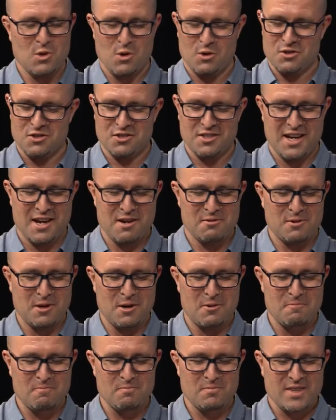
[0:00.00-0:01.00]
Not just
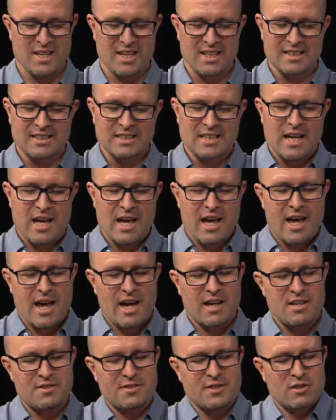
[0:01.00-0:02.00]
AFL.
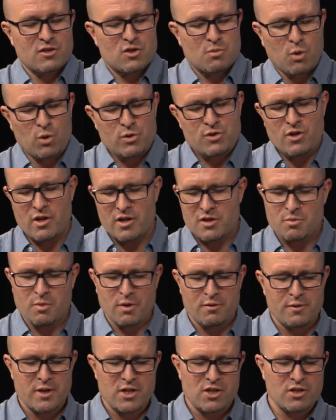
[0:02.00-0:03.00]
How do you think sports science
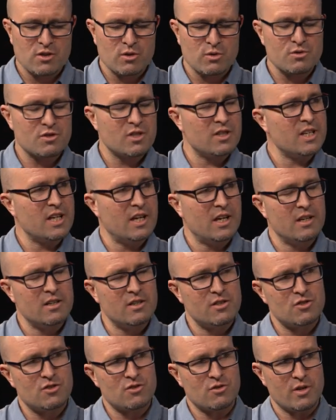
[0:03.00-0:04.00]
professionals in the
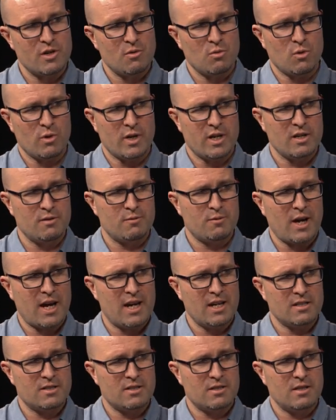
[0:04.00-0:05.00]
industry will
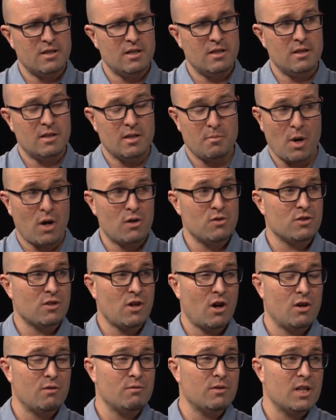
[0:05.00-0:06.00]
innovate in the
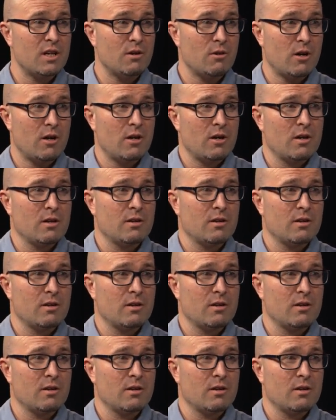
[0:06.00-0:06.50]
post-COVID era?